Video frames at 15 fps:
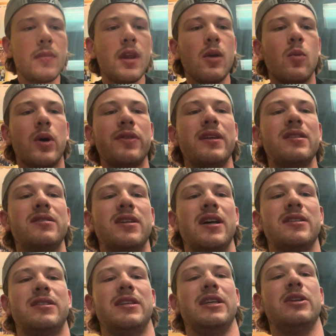What this
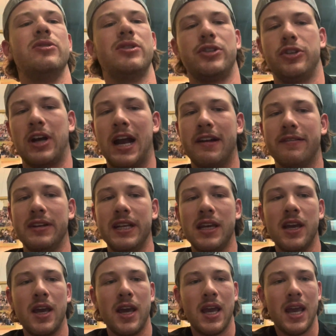does is it uses
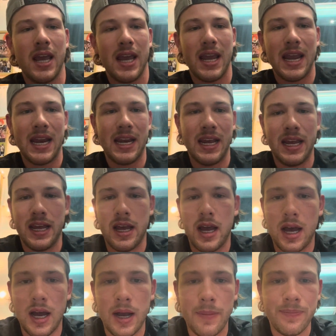gravity,
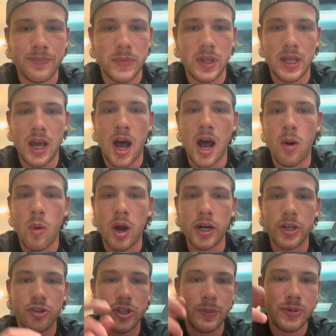and hot water
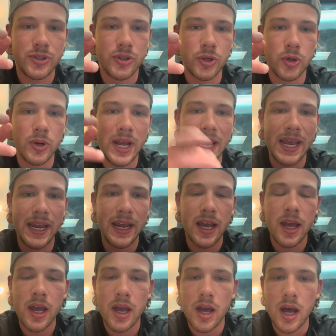drips through a
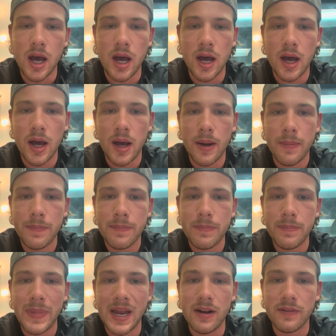
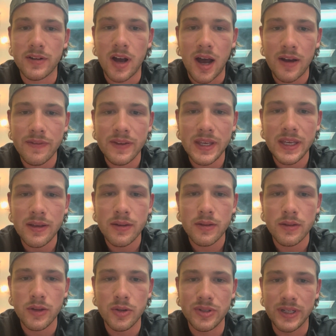bed of coffee
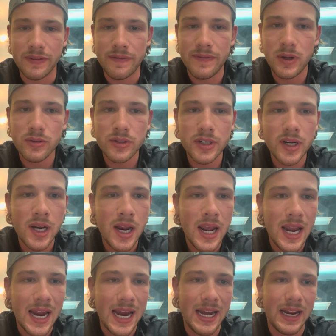using a filter,
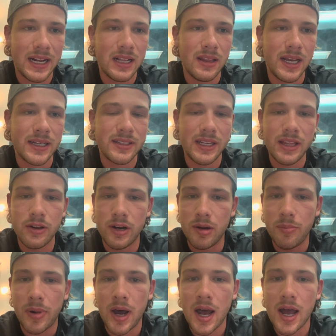and it collects either in a
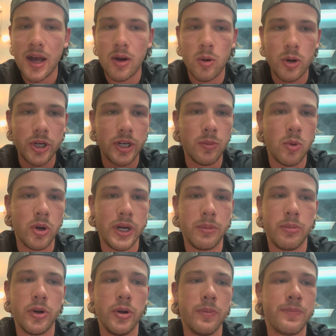pot or in your morning
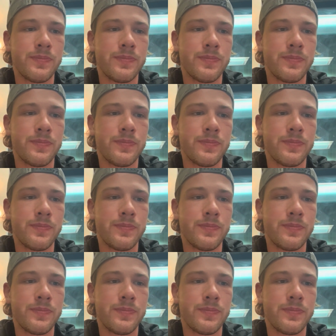brew.